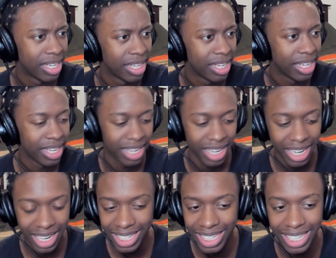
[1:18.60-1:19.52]
on.
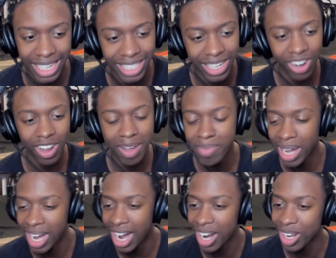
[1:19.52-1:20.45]
Nigga said, turn off my
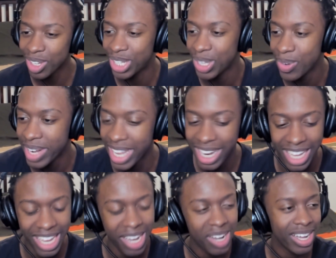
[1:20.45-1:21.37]
auto tune,
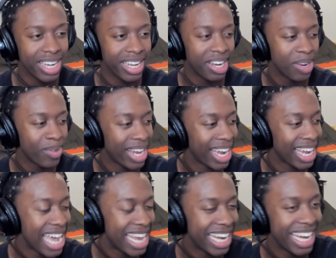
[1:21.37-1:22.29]
nigga. You gonna have to hear what I
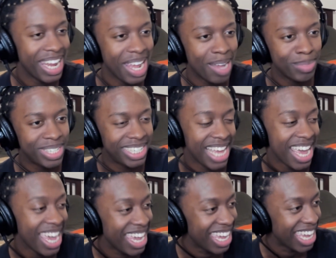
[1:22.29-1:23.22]
got to damn
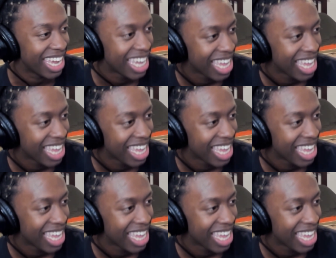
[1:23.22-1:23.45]
say.